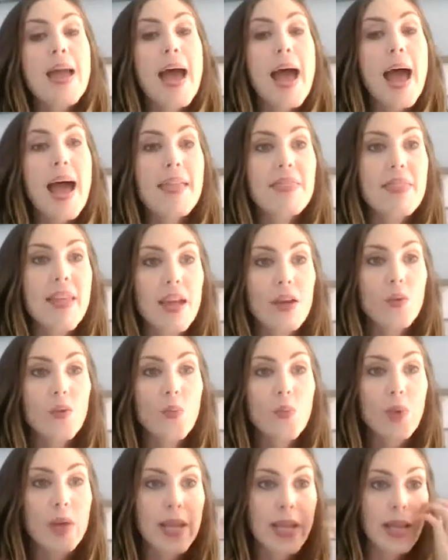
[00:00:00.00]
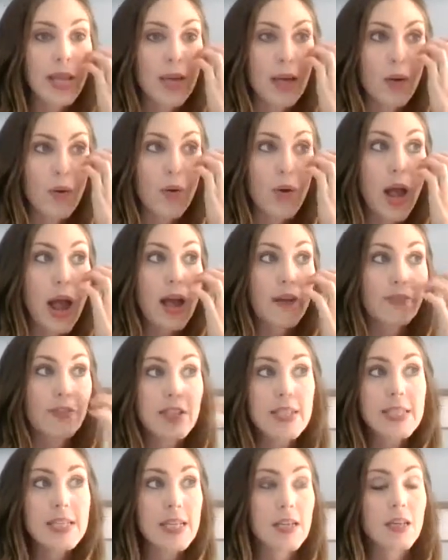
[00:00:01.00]
And then we
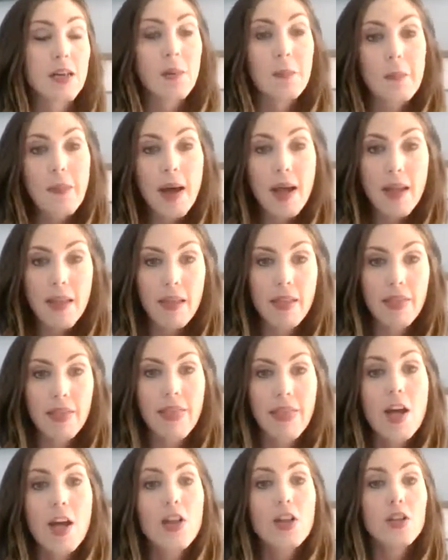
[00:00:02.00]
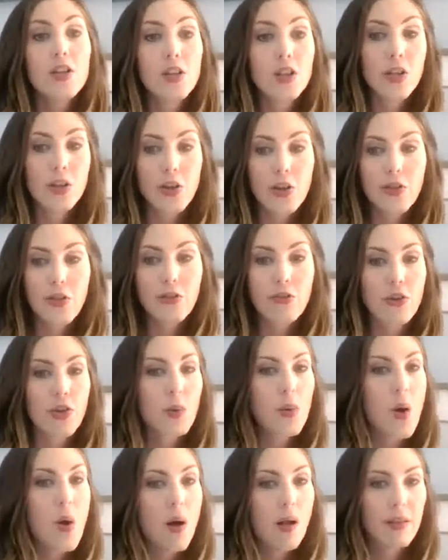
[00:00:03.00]
every single month look through
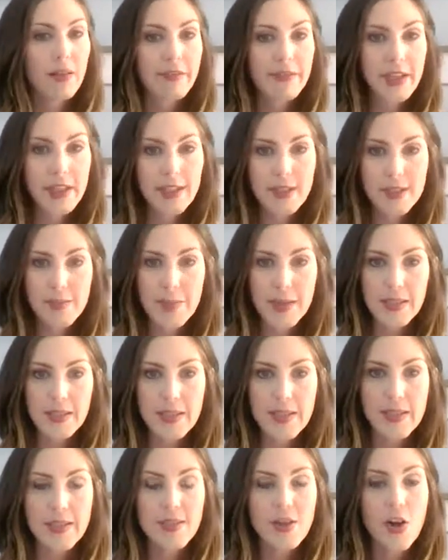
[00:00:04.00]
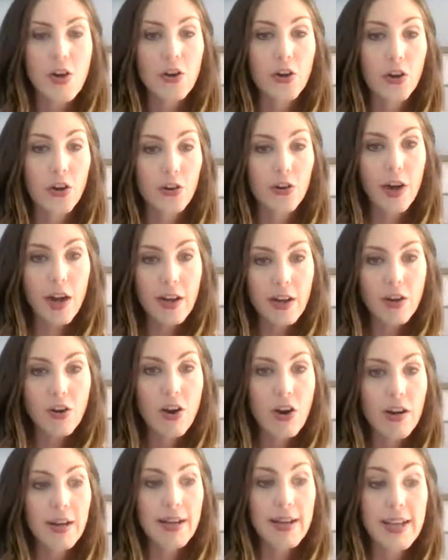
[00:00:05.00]
all of the expenses on our credit
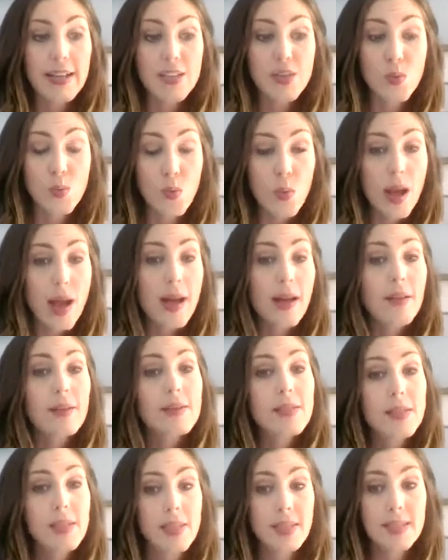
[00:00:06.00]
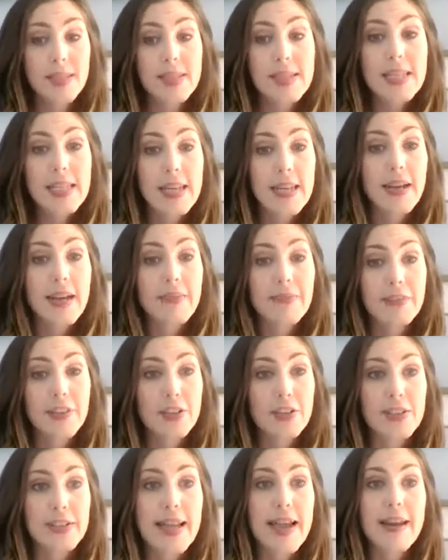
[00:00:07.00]
card as well to see if
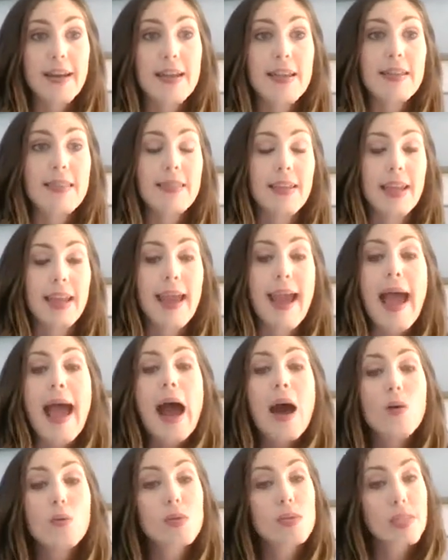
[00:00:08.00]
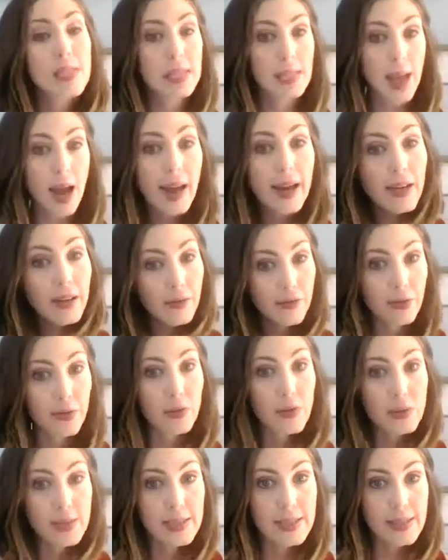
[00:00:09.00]
there's anything outside of
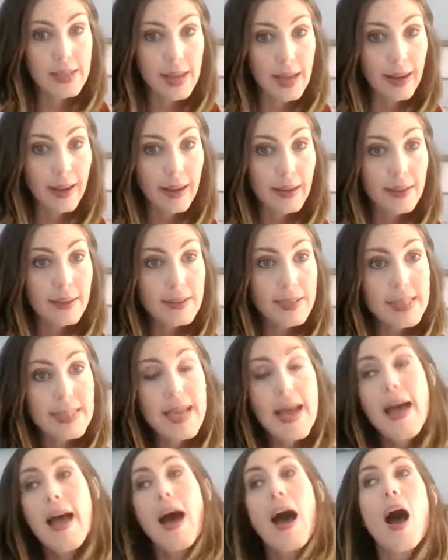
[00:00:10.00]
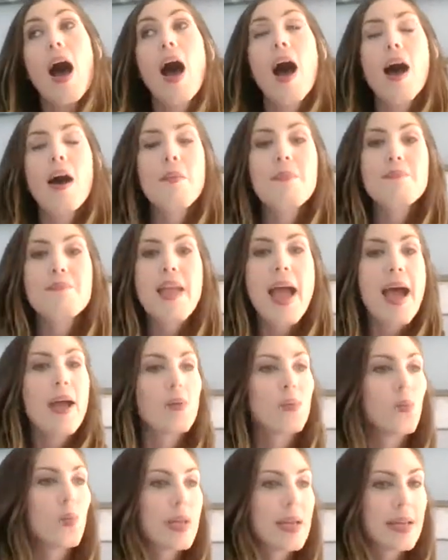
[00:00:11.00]
those things.
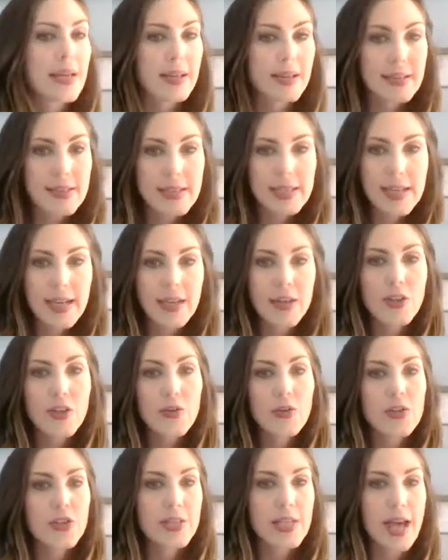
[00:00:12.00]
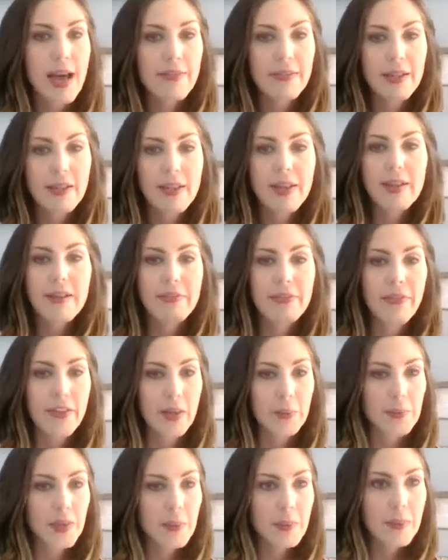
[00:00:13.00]
And we continue just having like a
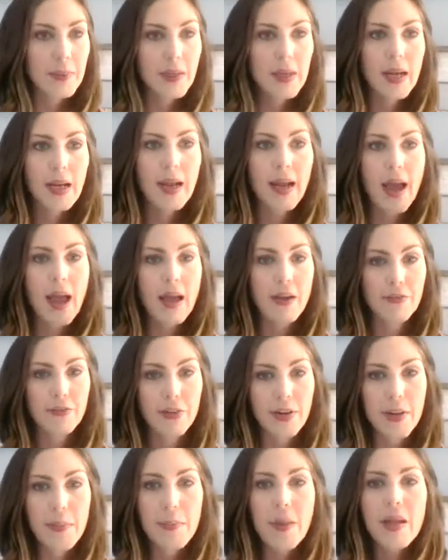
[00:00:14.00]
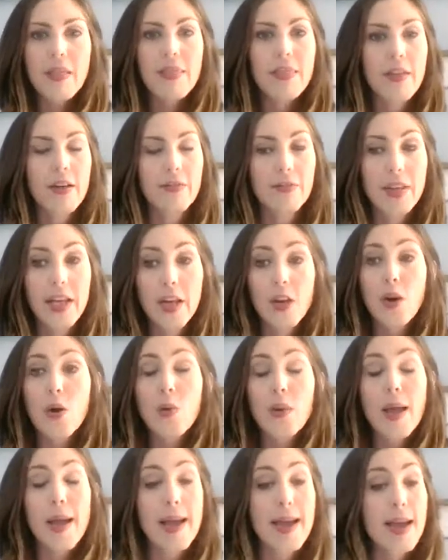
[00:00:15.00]
family meeting every month of like,
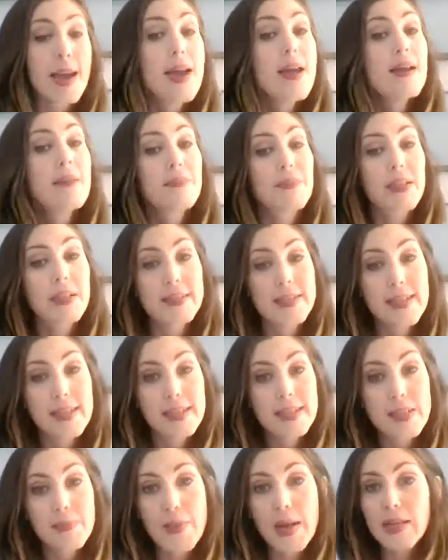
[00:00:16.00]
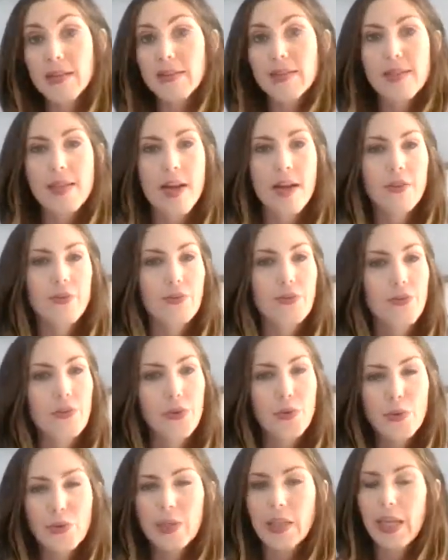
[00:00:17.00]
okay, this expense on
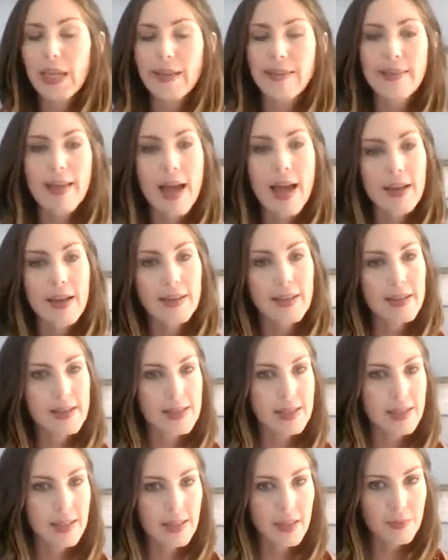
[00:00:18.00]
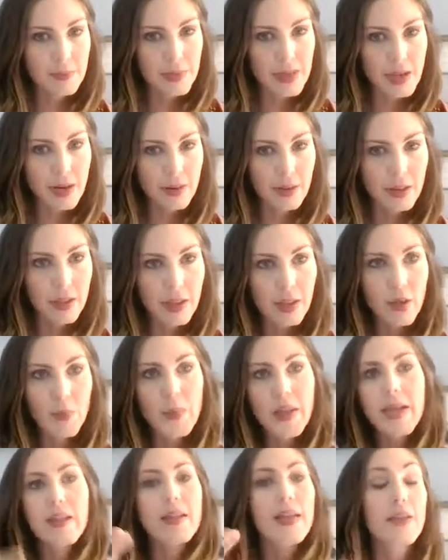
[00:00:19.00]
food, like that needs to come down a little
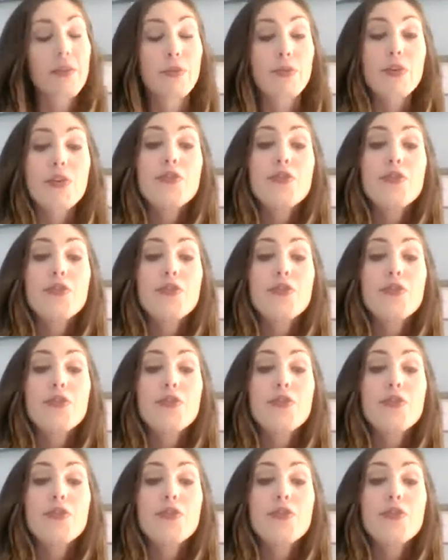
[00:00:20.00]
bit. Like for